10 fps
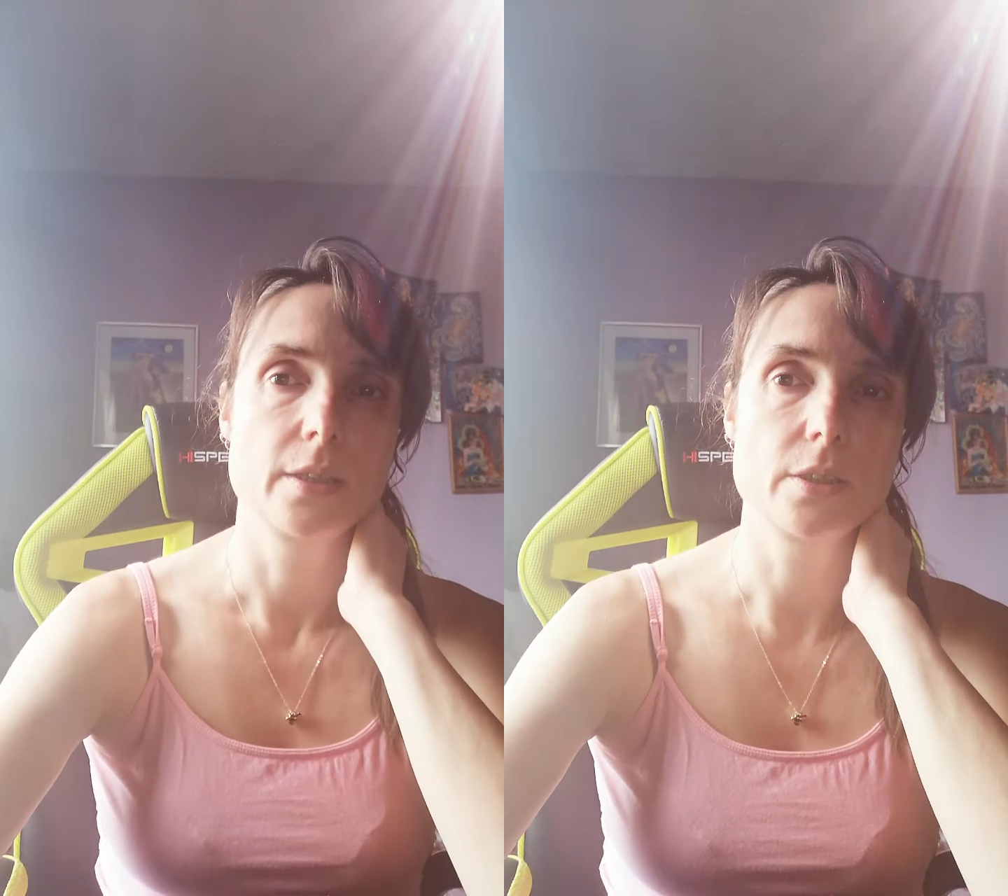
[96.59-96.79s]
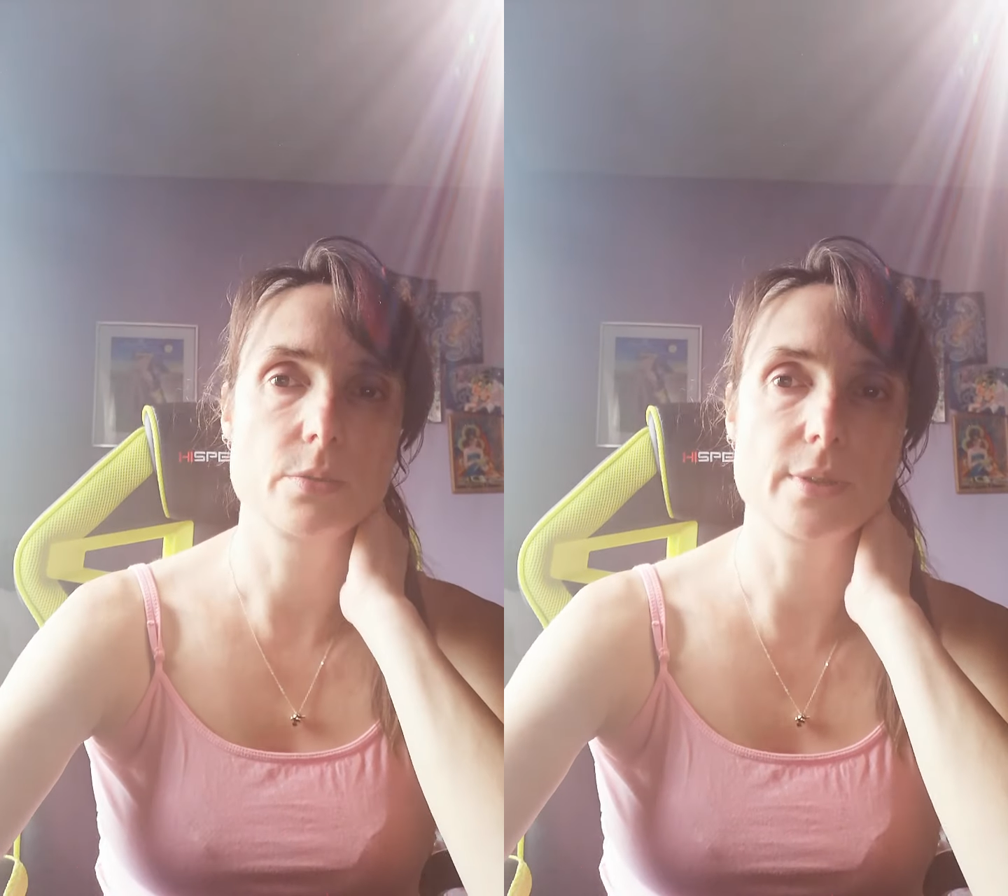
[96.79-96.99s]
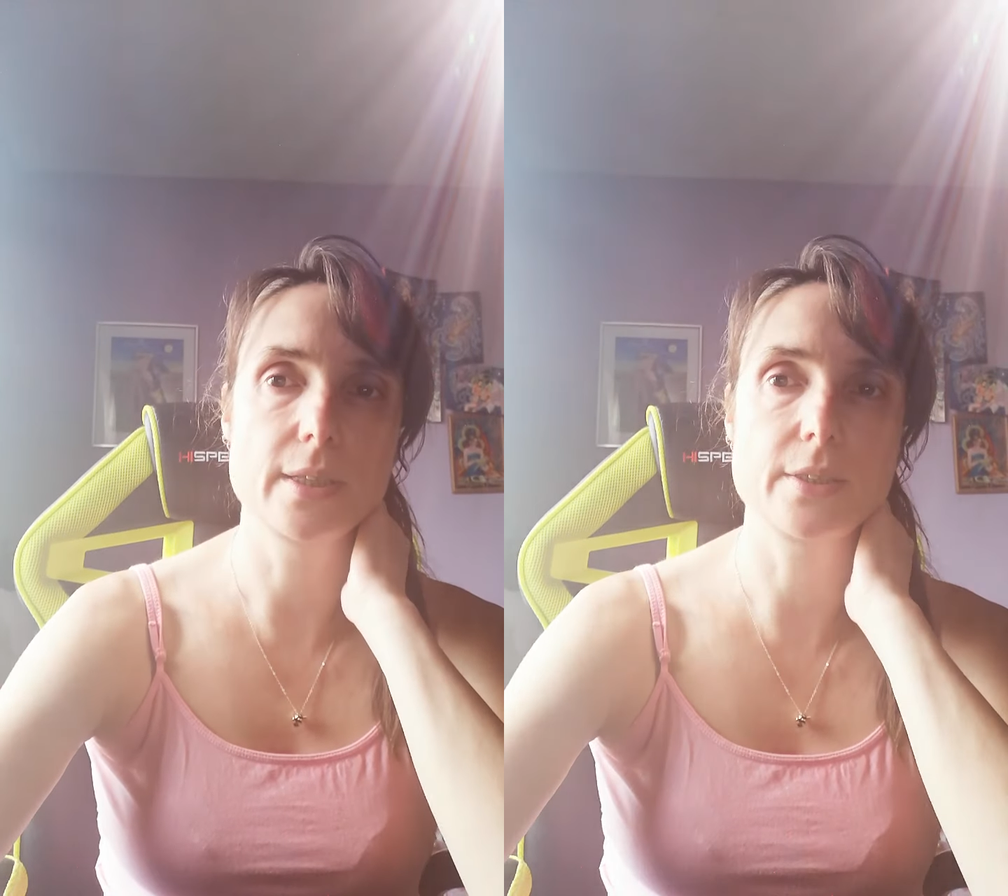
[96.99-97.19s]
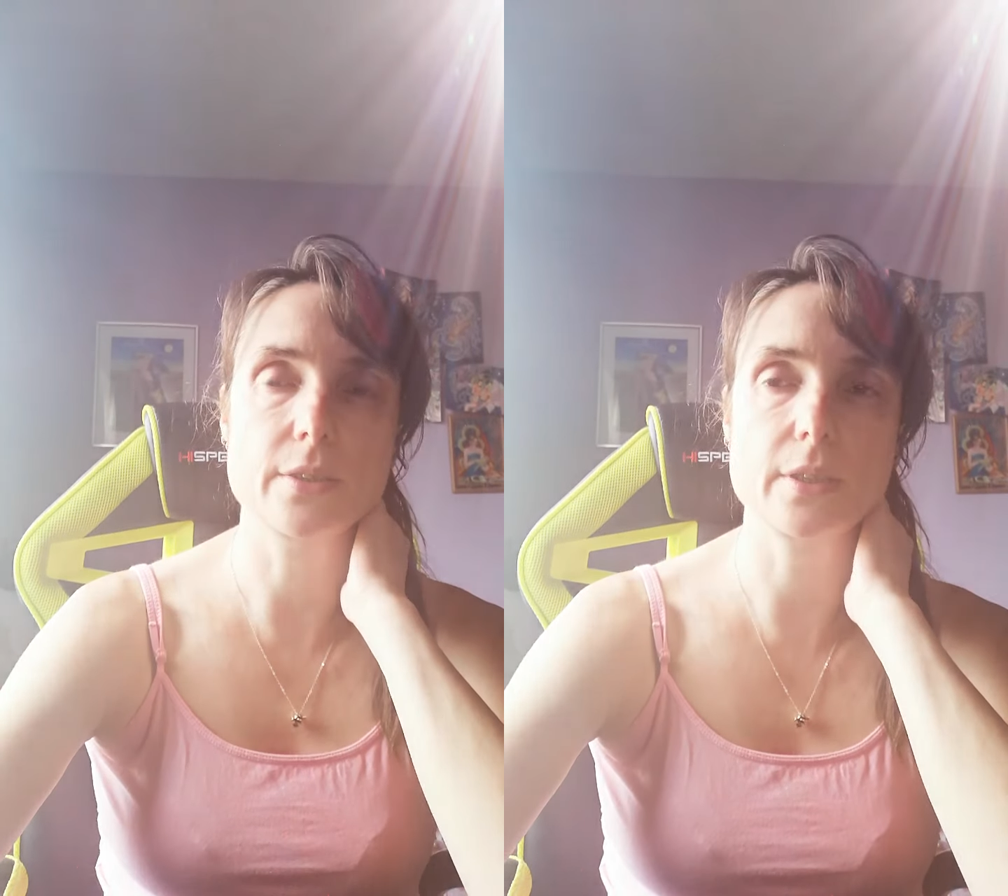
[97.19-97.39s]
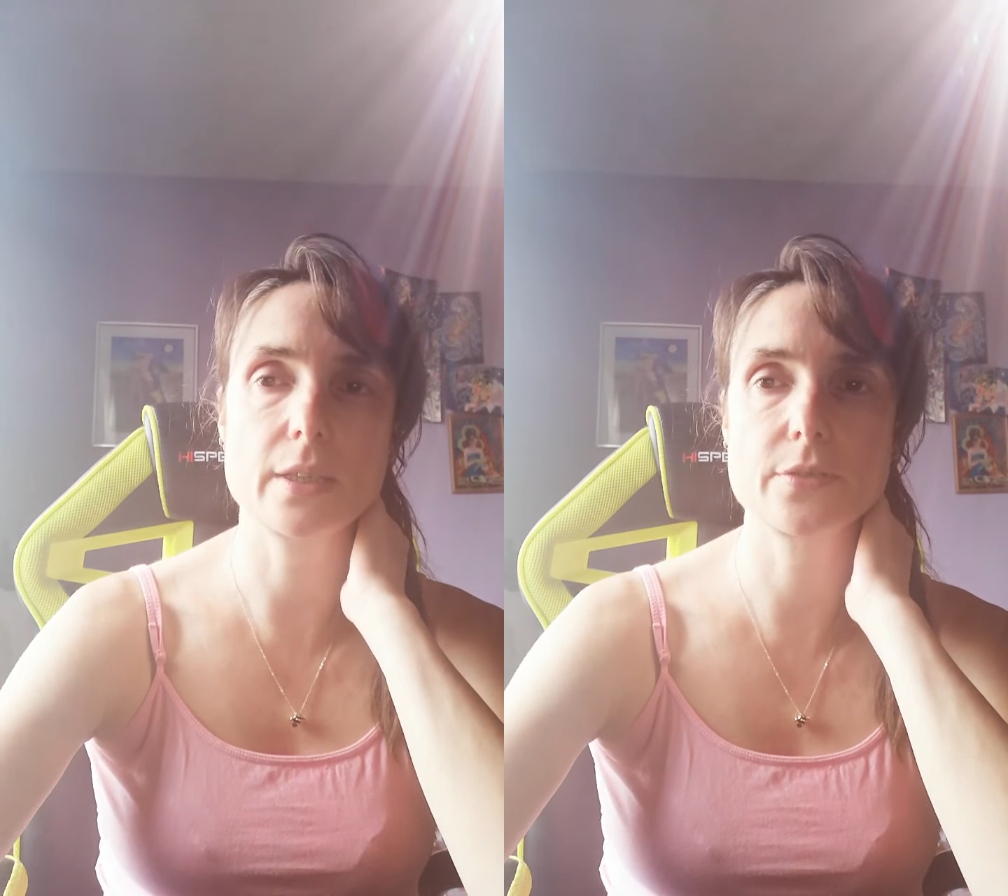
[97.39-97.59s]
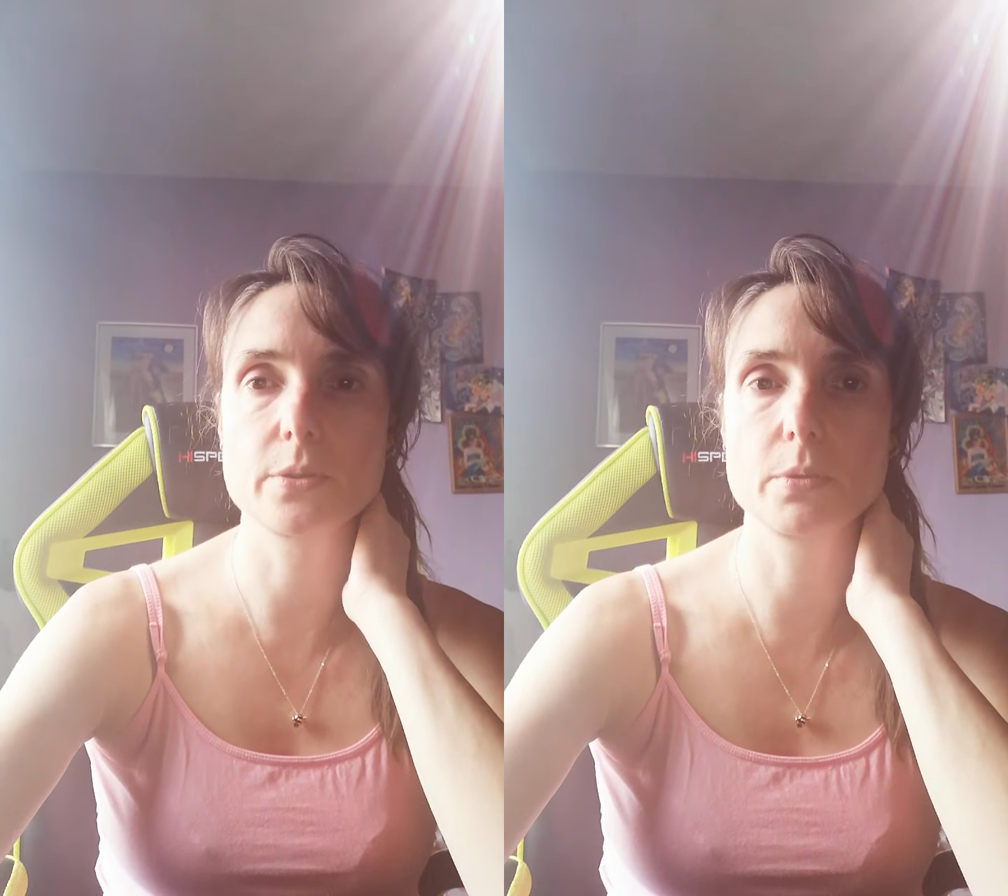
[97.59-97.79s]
You really don't have to